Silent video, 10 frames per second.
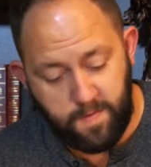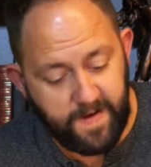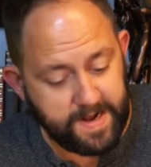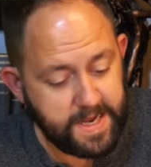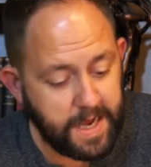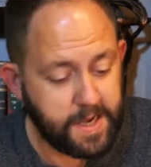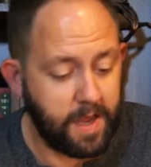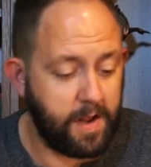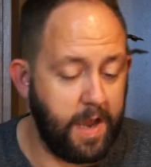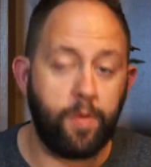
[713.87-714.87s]

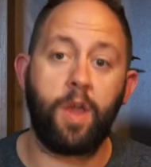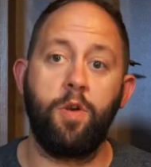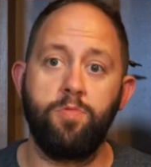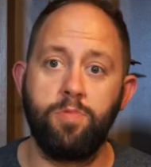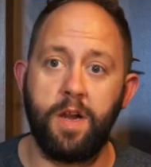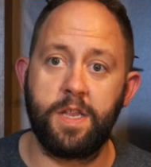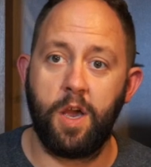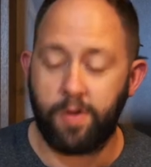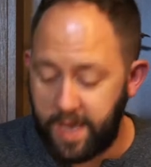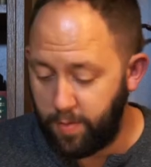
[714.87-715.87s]
Fantastic. There we go.
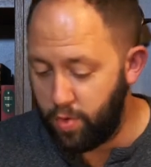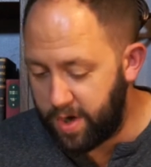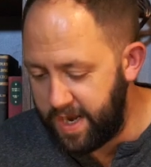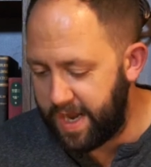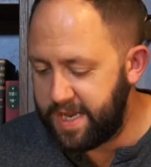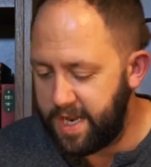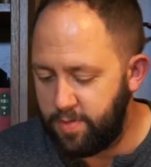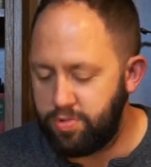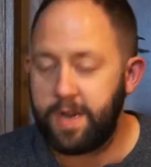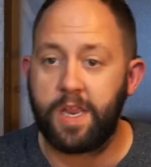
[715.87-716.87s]
Right. Okay. We're connected
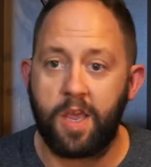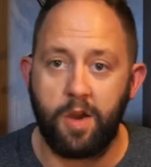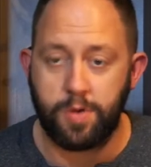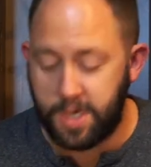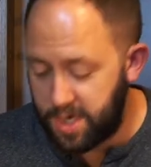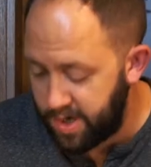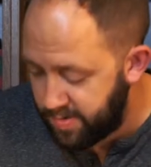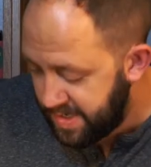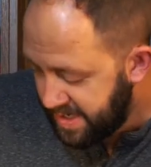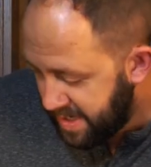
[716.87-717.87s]
and ready to go.
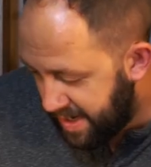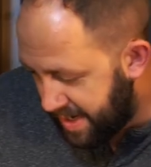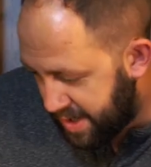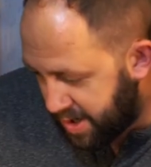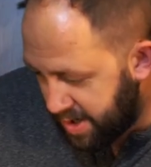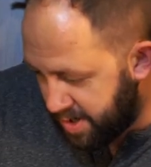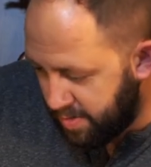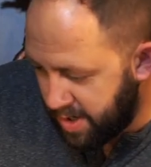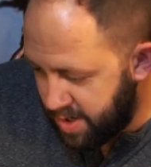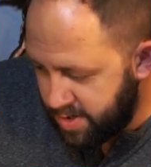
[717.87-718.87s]
So let's
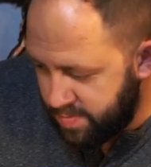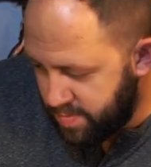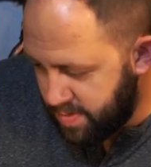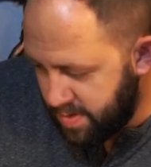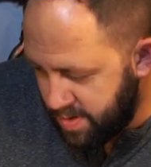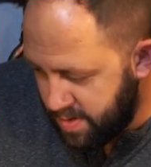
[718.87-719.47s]
go home.